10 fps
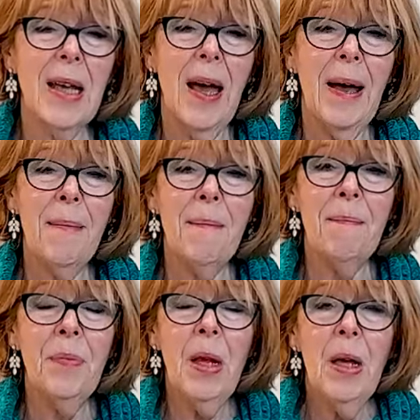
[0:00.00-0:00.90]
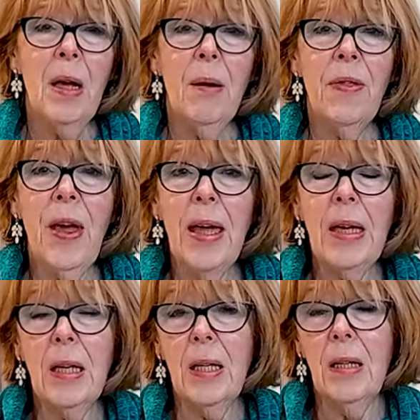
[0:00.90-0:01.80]
Um, they
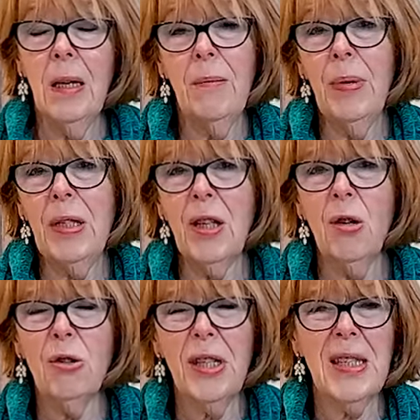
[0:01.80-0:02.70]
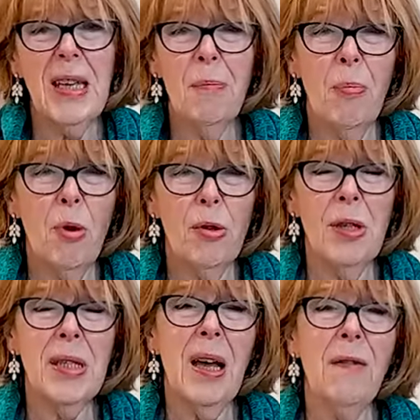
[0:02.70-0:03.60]
can, because a lot of skin
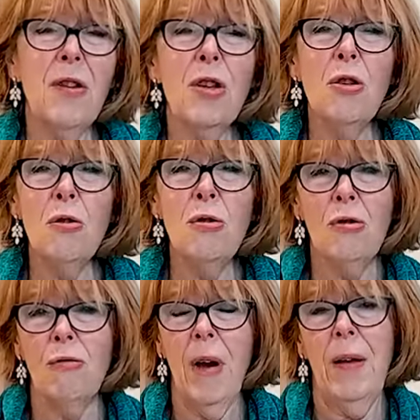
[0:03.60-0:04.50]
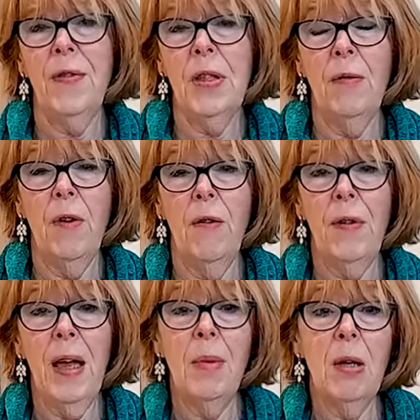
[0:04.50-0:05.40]
products have huge rafts of, of
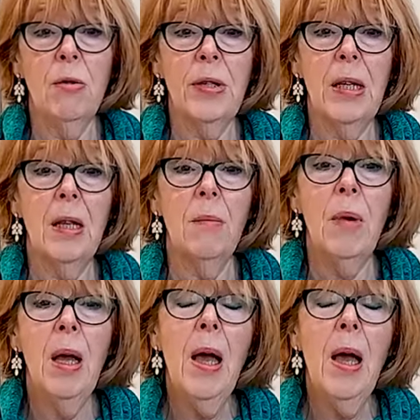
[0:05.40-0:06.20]
chemicals in them,